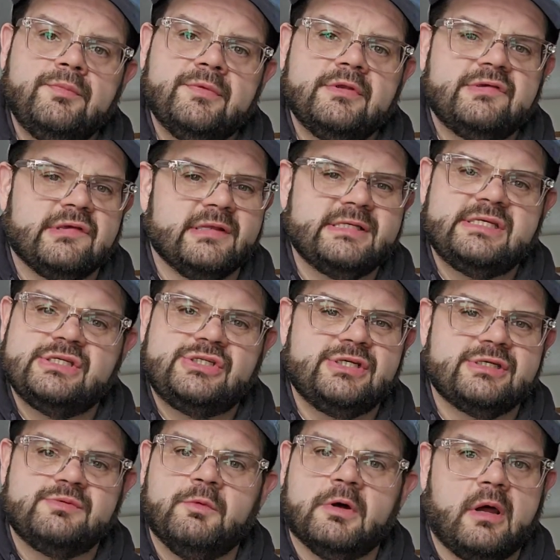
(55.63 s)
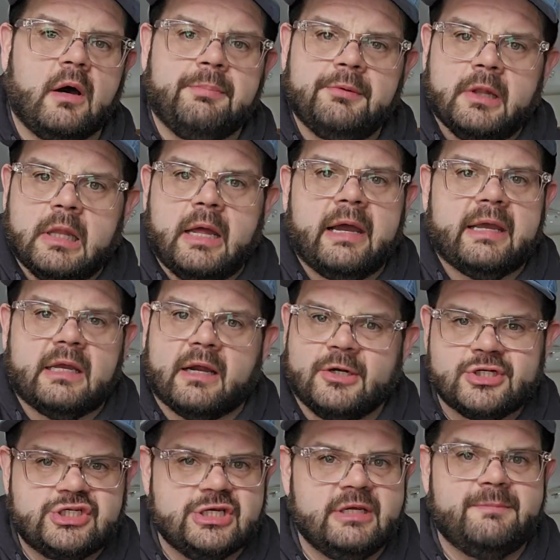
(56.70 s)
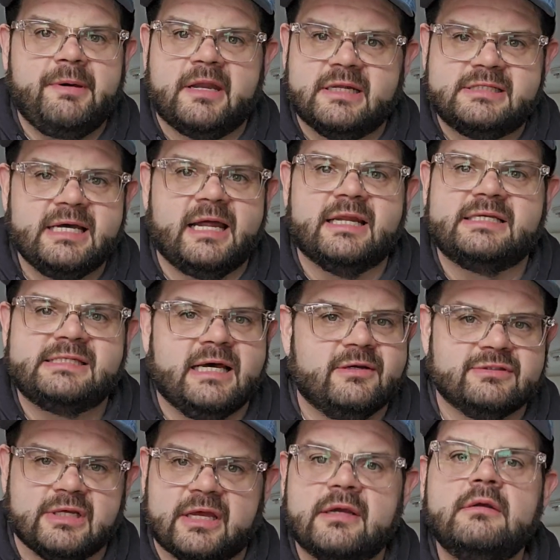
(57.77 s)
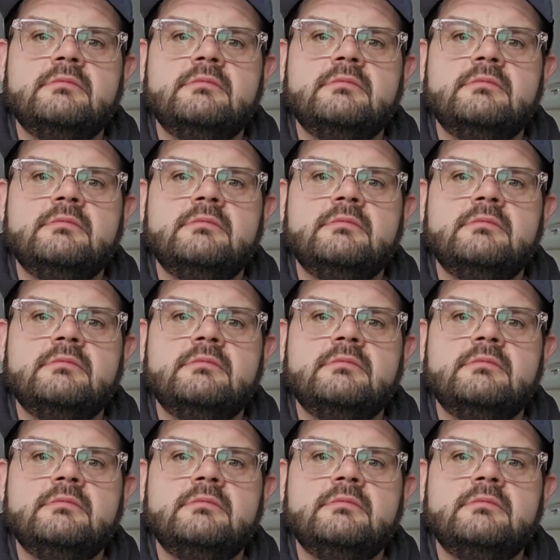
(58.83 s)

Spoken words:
So this is just what applying our G pentatonic sounds like.